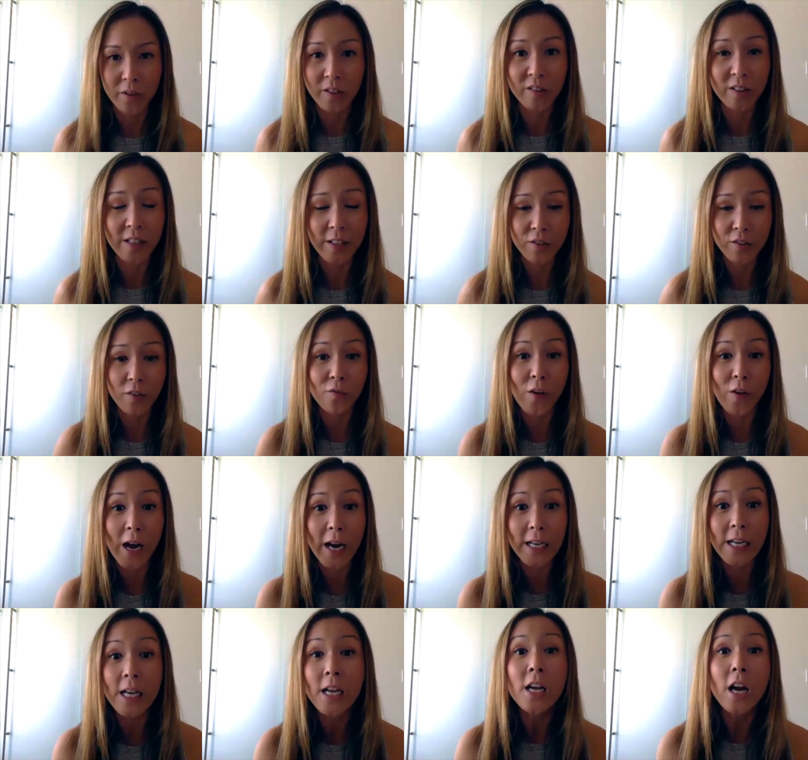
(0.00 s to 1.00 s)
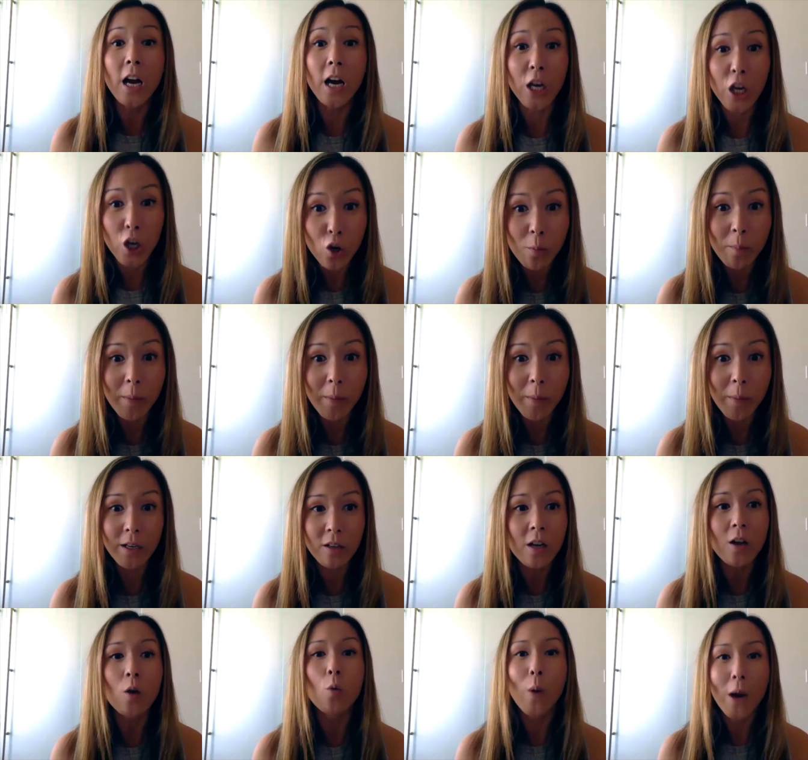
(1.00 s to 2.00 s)
these days to find a
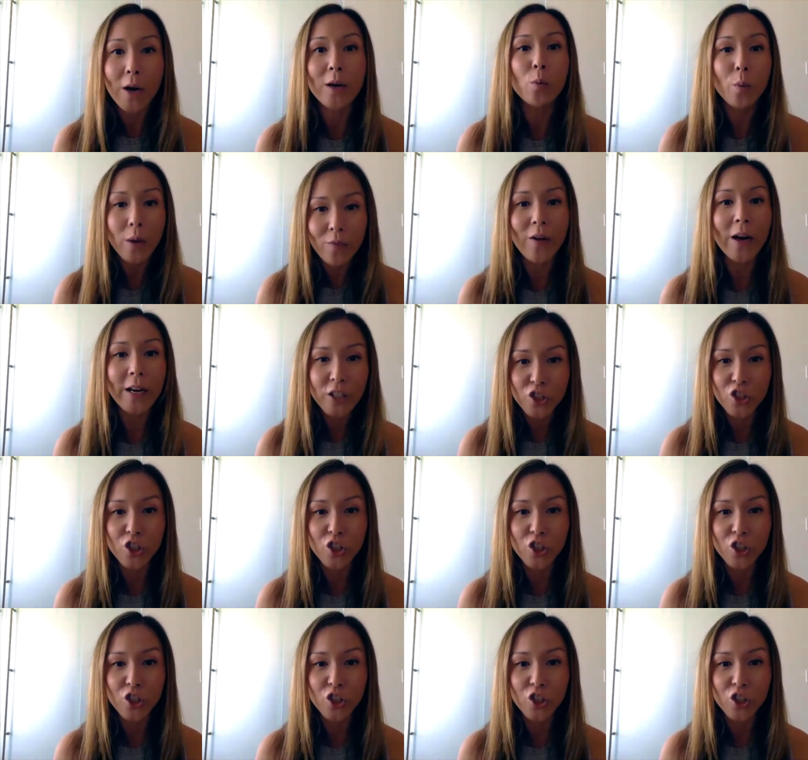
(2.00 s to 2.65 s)
human. Where can we find